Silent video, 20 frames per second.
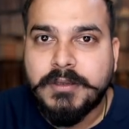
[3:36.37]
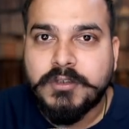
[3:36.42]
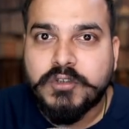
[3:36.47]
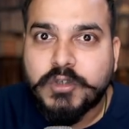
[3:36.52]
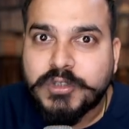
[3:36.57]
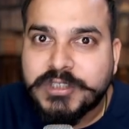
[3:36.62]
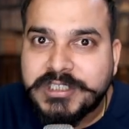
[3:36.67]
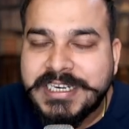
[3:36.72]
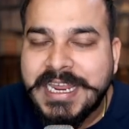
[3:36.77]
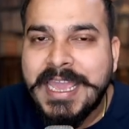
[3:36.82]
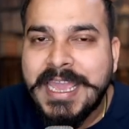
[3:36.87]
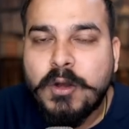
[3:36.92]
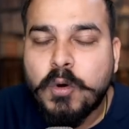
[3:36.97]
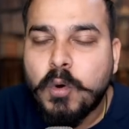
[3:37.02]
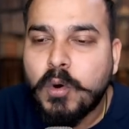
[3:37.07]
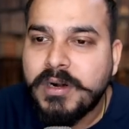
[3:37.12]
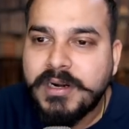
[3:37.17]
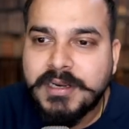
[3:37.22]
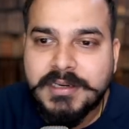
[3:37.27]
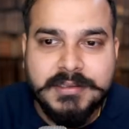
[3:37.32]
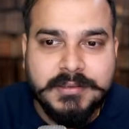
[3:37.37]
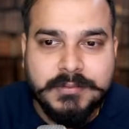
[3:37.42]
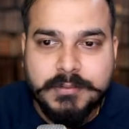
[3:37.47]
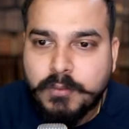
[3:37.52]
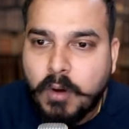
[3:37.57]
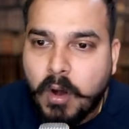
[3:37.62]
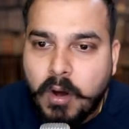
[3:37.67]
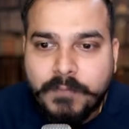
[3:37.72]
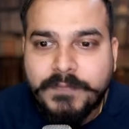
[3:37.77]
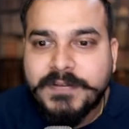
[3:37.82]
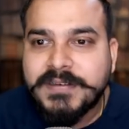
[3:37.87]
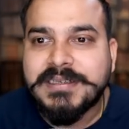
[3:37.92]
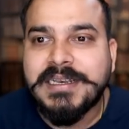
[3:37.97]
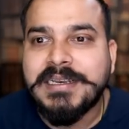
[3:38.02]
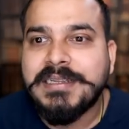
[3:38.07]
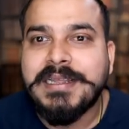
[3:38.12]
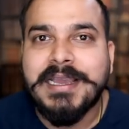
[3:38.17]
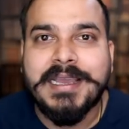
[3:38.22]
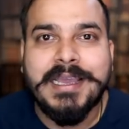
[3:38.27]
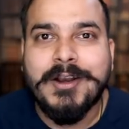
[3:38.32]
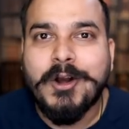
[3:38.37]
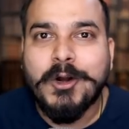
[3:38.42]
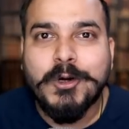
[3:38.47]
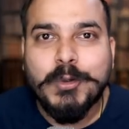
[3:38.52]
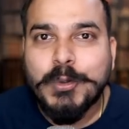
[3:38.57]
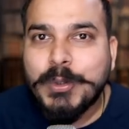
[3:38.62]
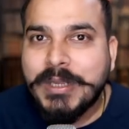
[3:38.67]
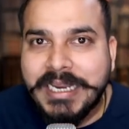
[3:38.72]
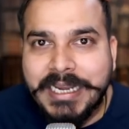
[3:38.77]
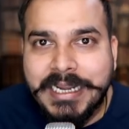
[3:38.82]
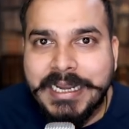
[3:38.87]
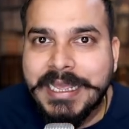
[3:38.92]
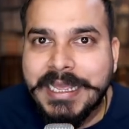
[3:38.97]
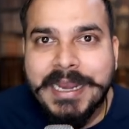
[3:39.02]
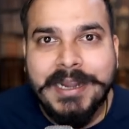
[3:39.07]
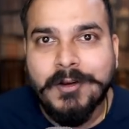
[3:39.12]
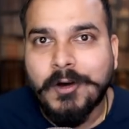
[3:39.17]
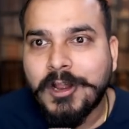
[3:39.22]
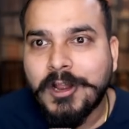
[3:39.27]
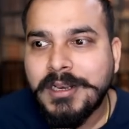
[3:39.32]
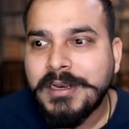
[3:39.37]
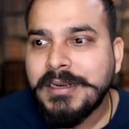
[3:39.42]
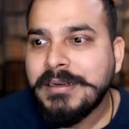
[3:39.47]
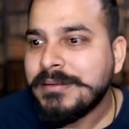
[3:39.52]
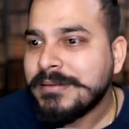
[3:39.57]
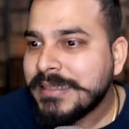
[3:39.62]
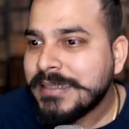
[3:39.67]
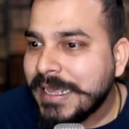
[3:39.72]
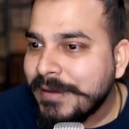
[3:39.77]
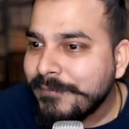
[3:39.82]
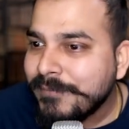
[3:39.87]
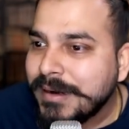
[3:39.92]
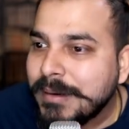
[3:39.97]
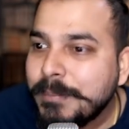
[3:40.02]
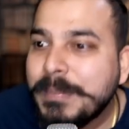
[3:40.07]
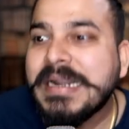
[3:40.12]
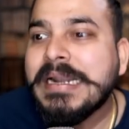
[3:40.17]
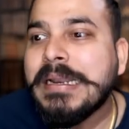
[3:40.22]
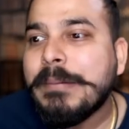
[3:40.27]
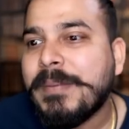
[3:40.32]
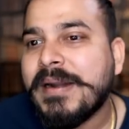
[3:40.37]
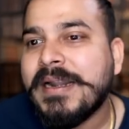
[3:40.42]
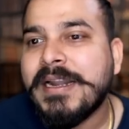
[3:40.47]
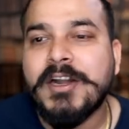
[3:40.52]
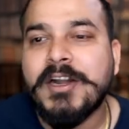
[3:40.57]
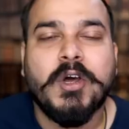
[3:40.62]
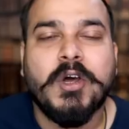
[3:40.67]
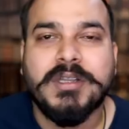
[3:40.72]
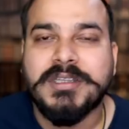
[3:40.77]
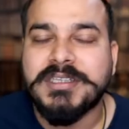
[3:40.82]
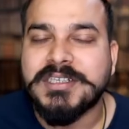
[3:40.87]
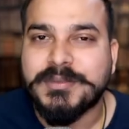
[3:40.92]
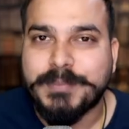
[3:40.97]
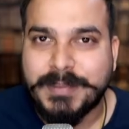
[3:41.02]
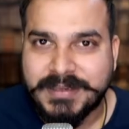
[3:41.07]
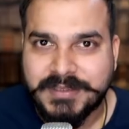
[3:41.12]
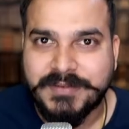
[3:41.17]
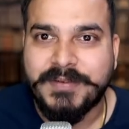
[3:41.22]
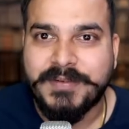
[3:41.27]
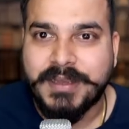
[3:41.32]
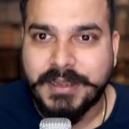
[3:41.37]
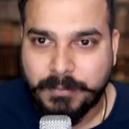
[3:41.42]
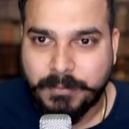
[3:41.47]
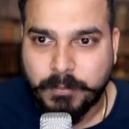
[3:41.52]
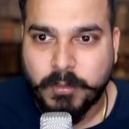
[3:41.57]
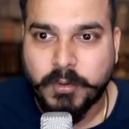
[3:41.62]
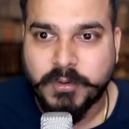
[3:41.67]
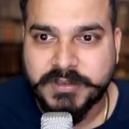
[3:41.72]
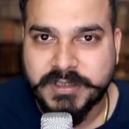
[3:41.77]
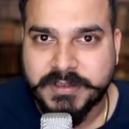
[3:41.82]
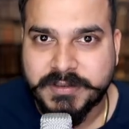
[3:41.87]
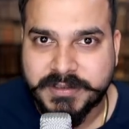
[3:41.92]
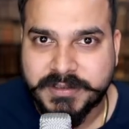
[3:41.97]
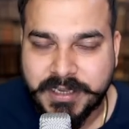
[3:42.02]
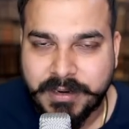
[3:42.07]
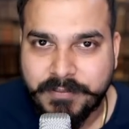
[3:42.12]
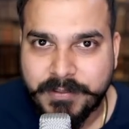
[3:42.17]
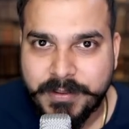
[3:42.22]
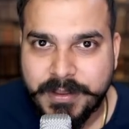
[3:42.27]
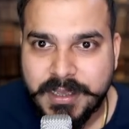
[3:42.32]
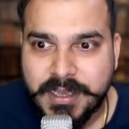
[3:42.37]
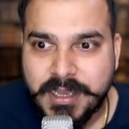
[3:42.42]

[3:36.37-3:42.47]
So stakeholders, obviously they cannot do ED and all, they will be dependent on the specific reports itself.